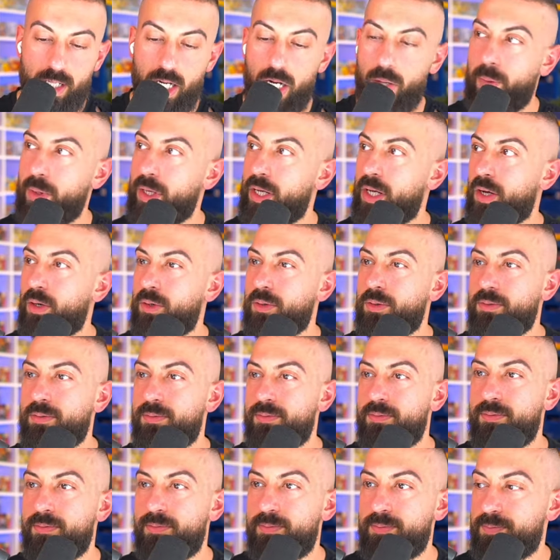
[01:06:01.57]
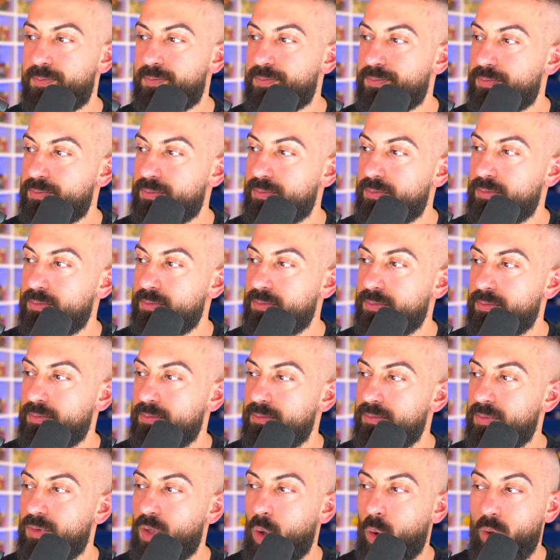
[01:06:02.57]
Here we go.
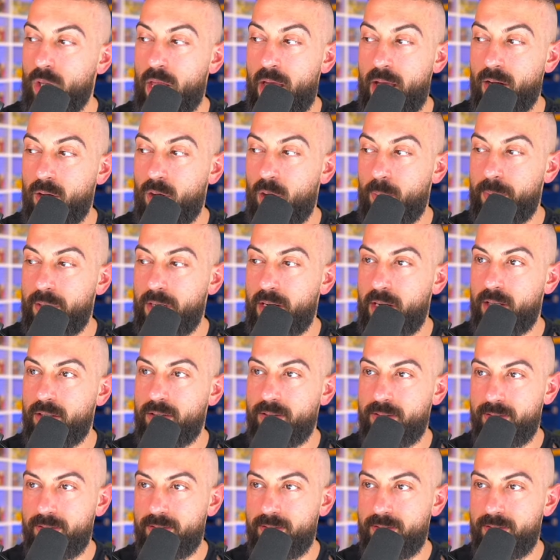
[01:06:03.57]
Don't lag on me now.